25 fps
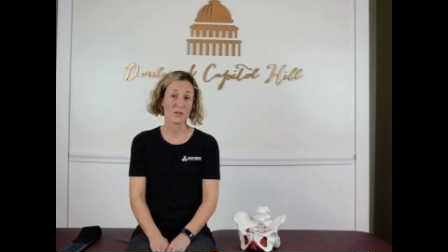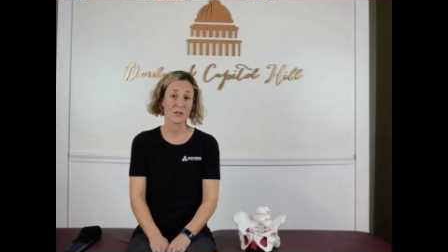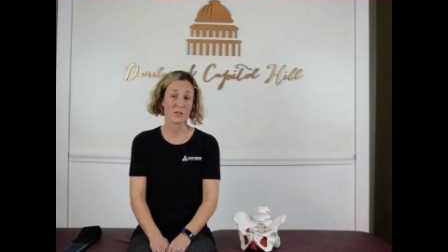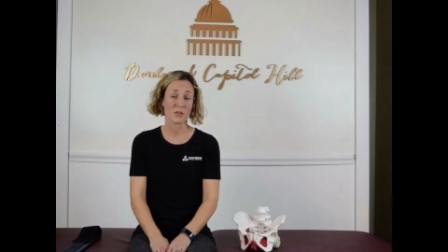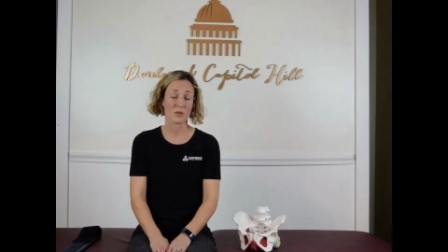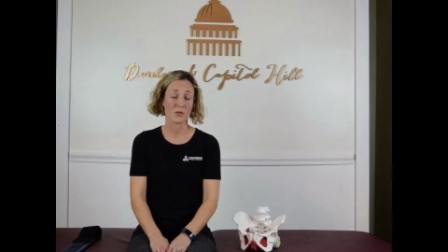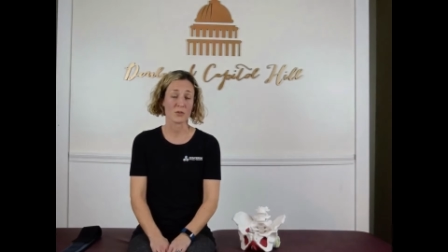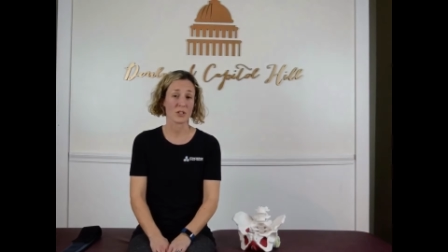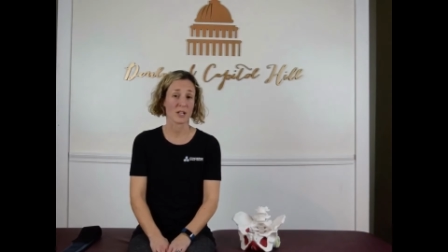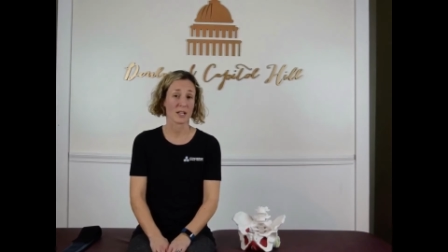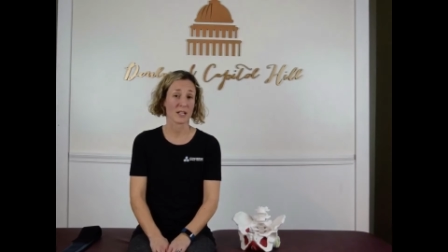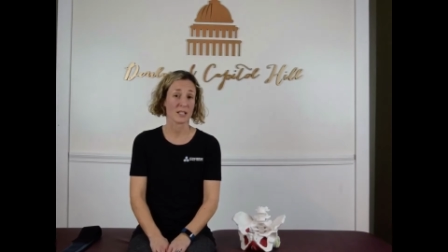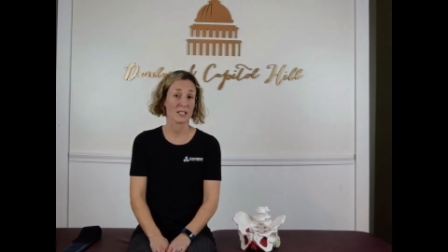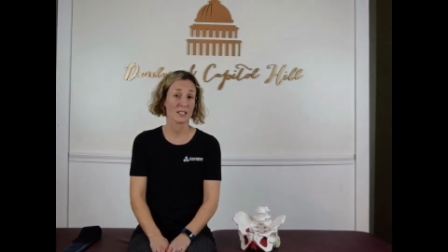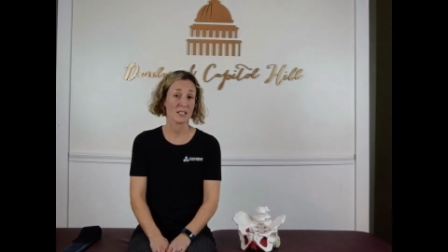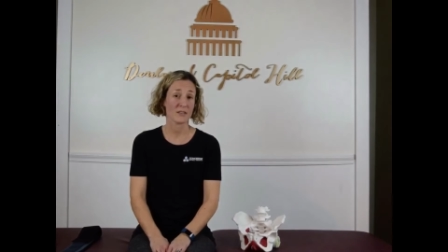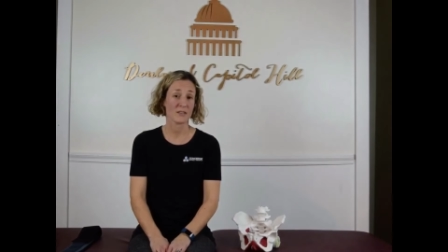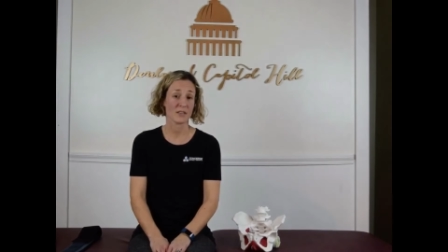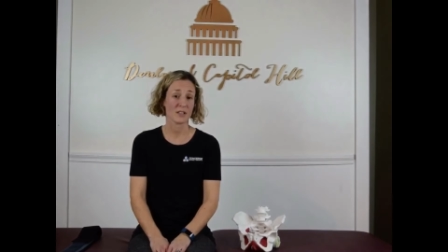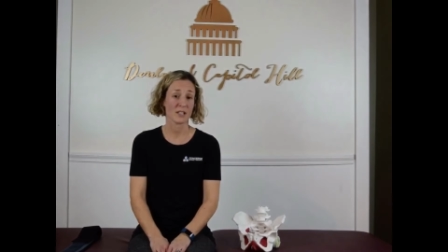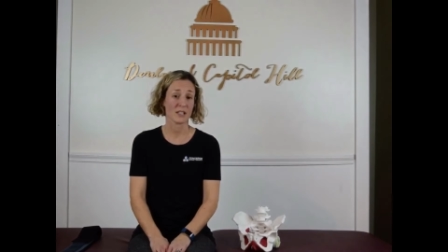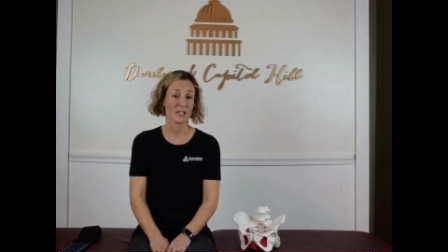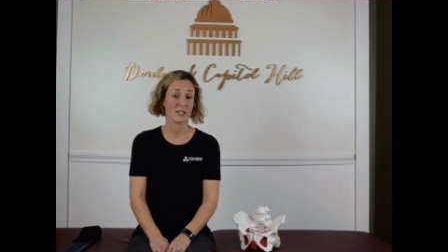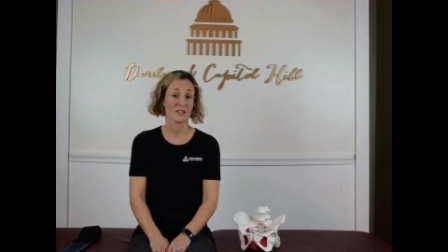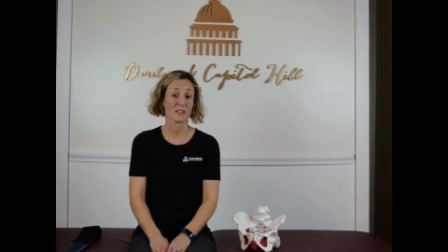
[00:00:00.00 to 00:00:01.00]
social
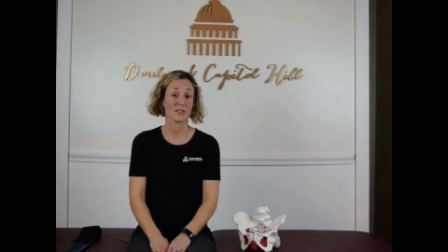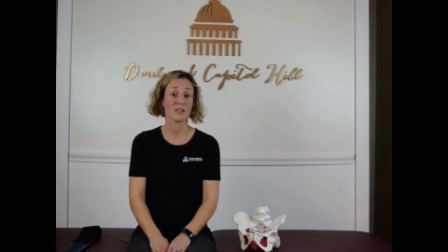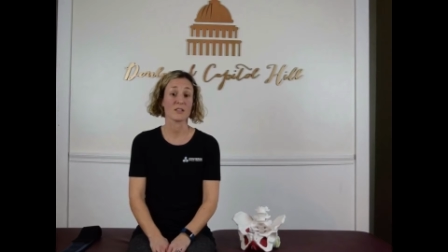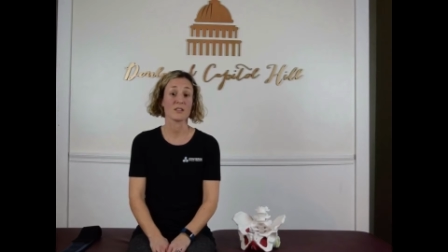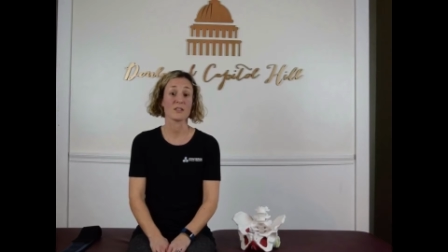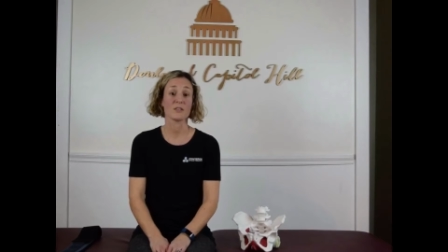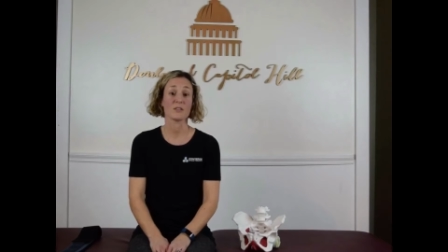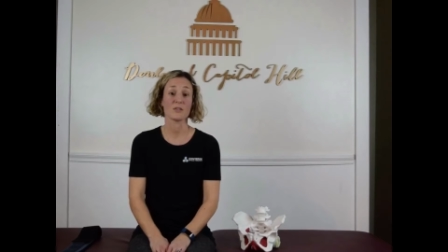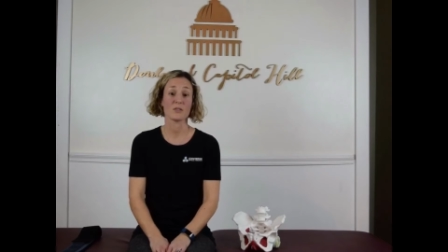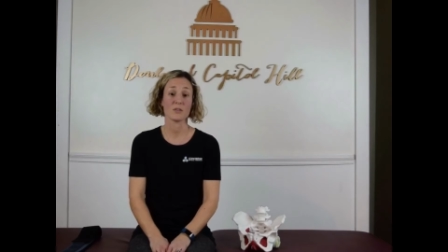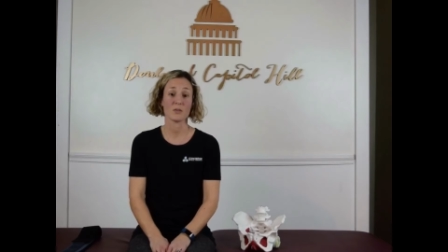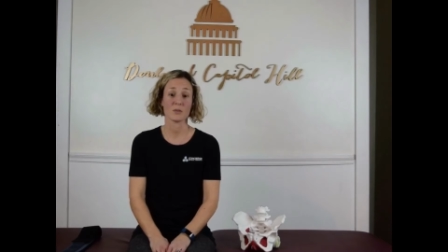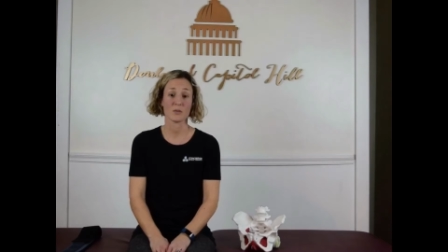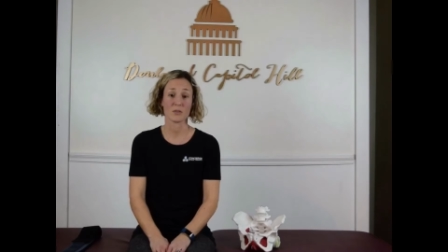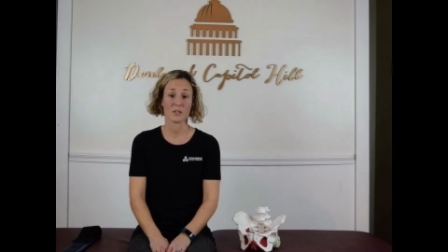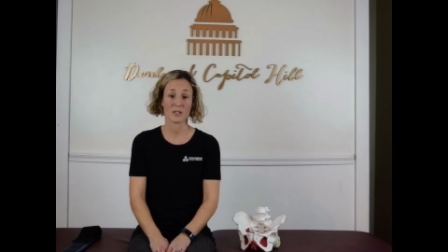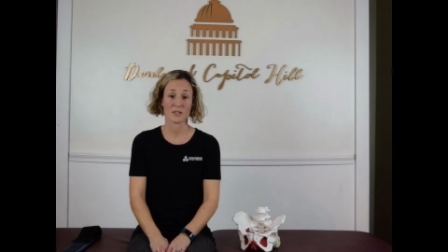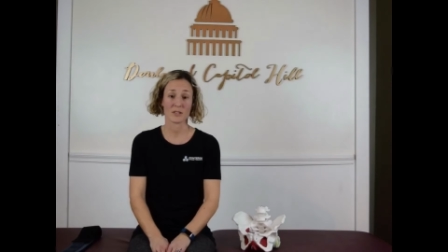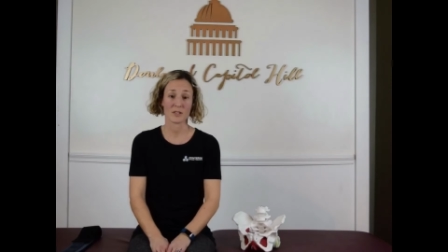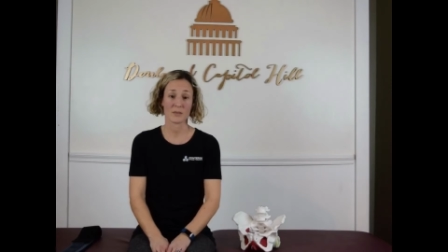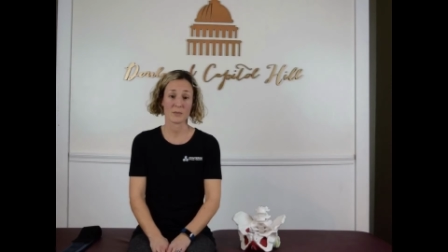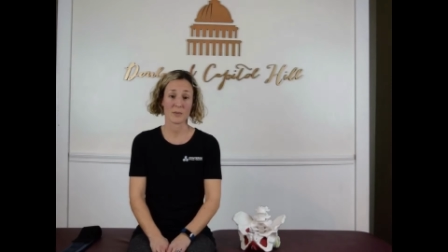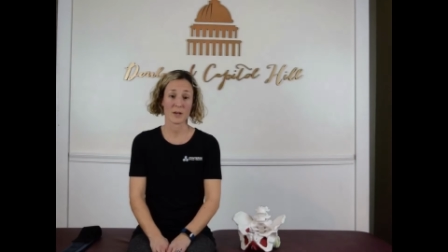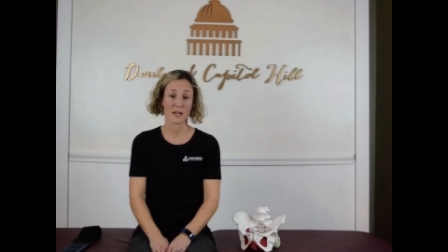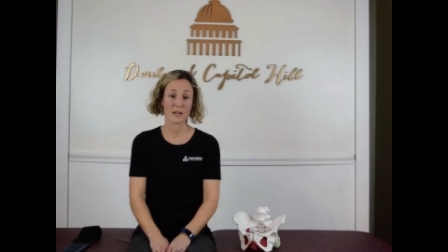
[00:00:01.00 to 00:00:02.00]
activities due to
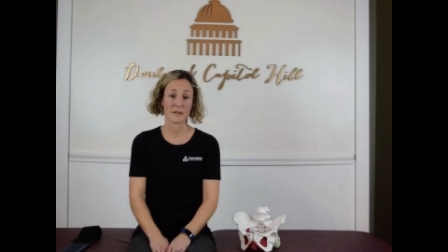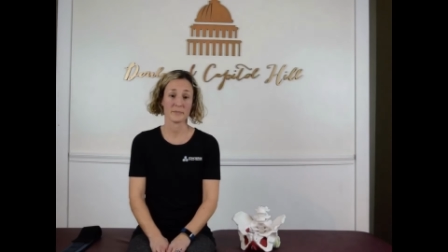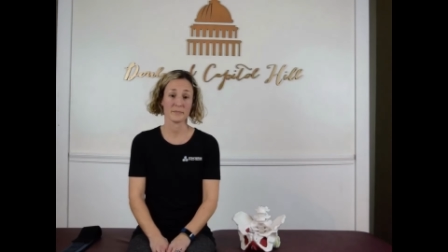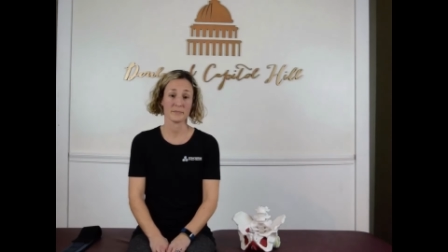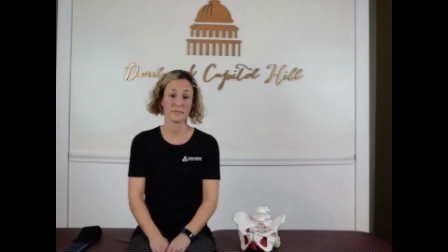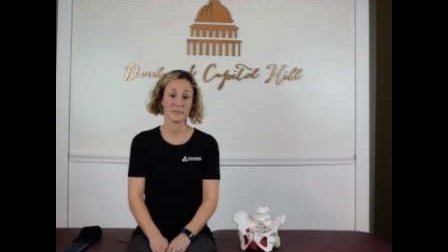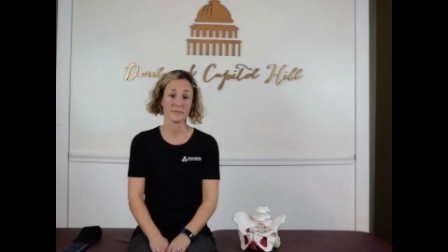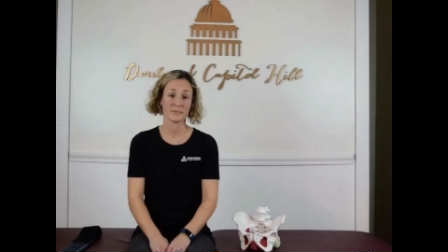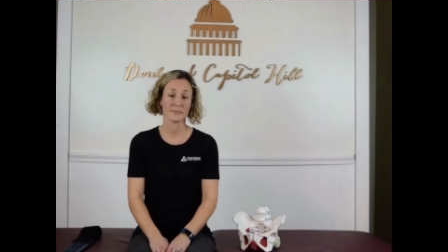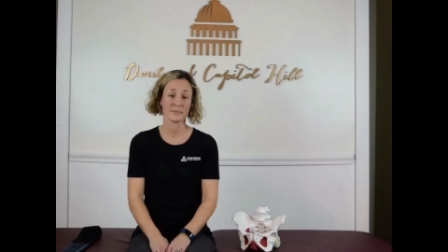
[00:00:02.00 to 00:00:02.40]
this pain.